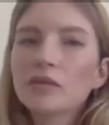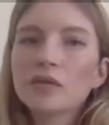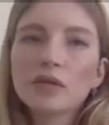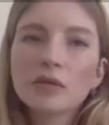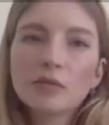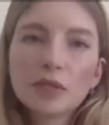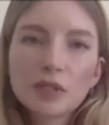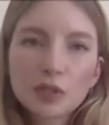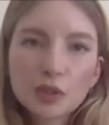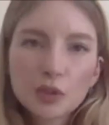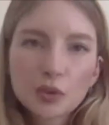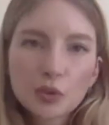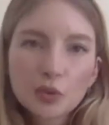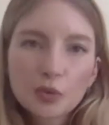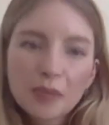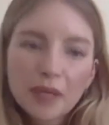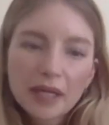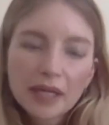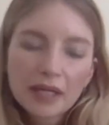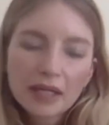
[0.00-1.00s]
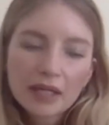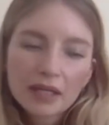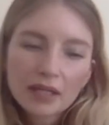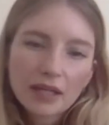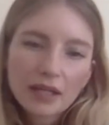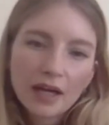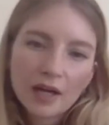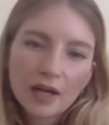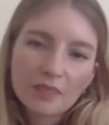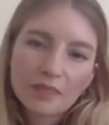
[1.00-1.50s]
with chalk paint,
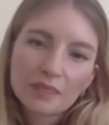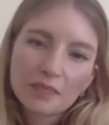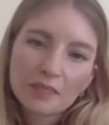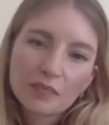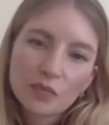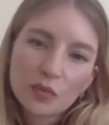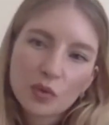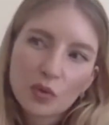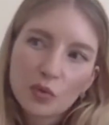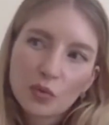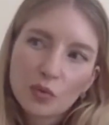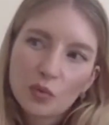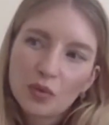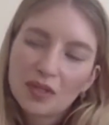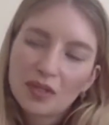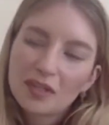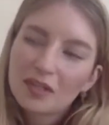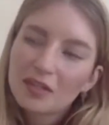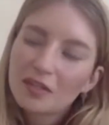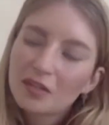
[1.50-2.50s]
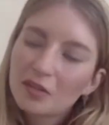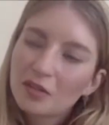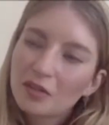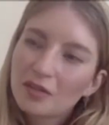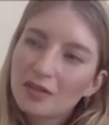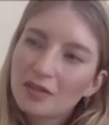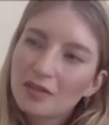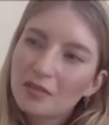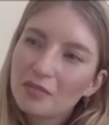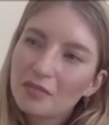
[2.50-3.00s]
one of
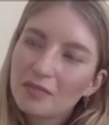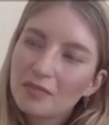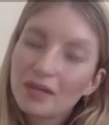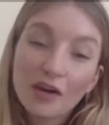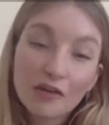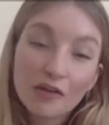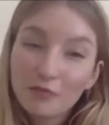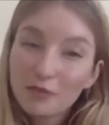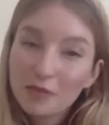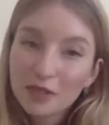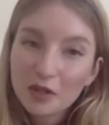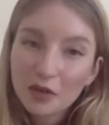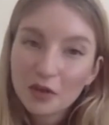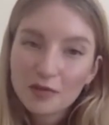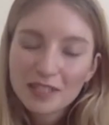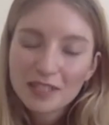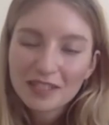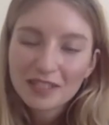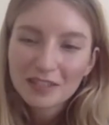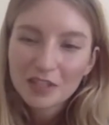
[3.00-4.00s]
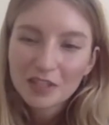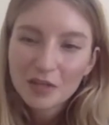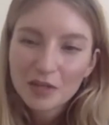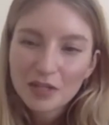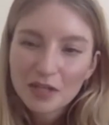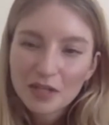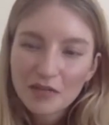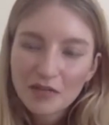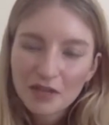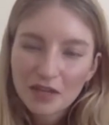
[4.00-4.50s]
I've been obviously
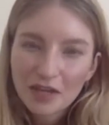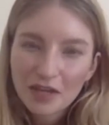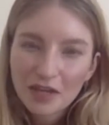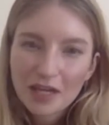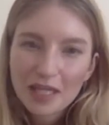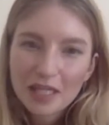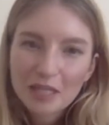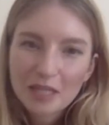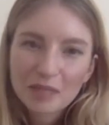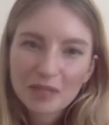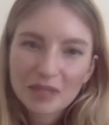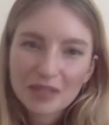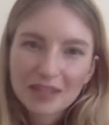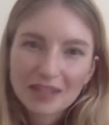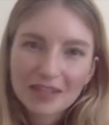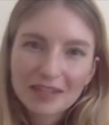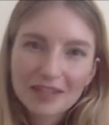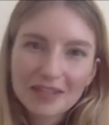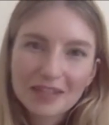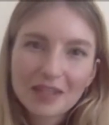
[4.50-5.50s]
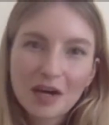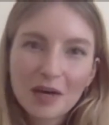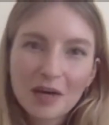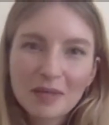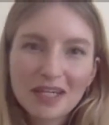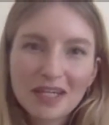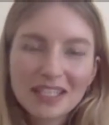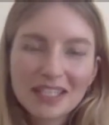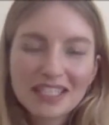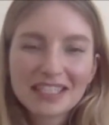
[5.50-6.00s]
using it for years, but the time
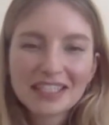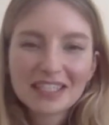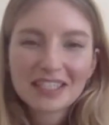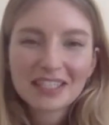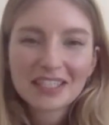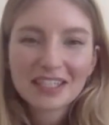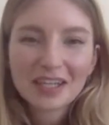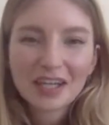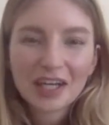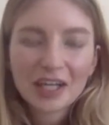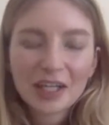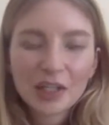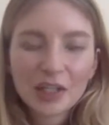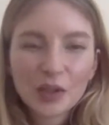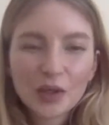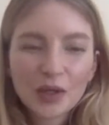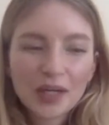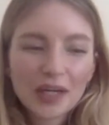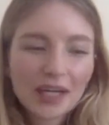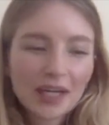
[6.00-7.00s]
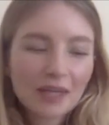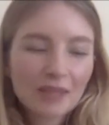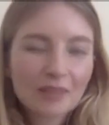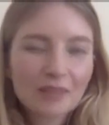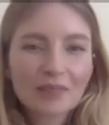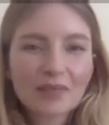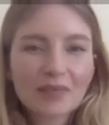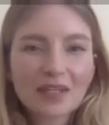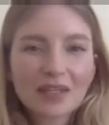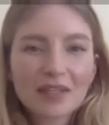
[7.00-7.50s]
that I didn't, I got
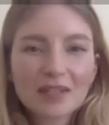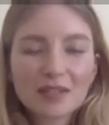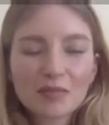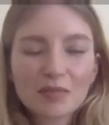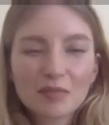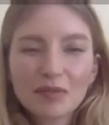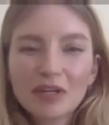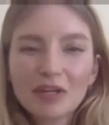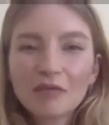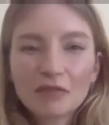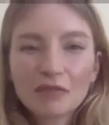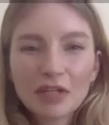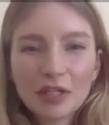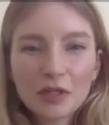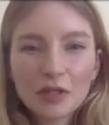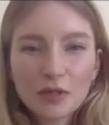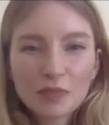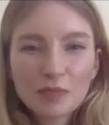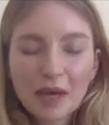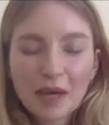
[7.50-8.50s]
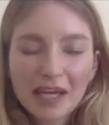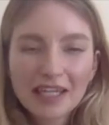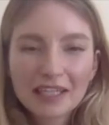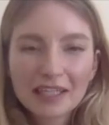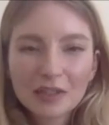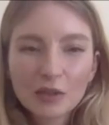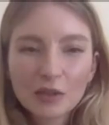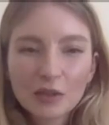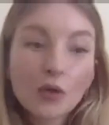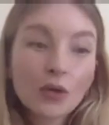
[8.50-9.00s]
some like reused
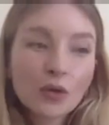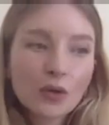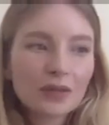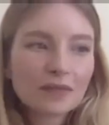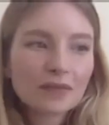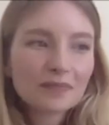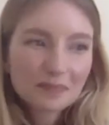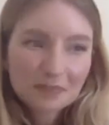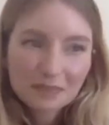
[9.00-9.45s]
paint or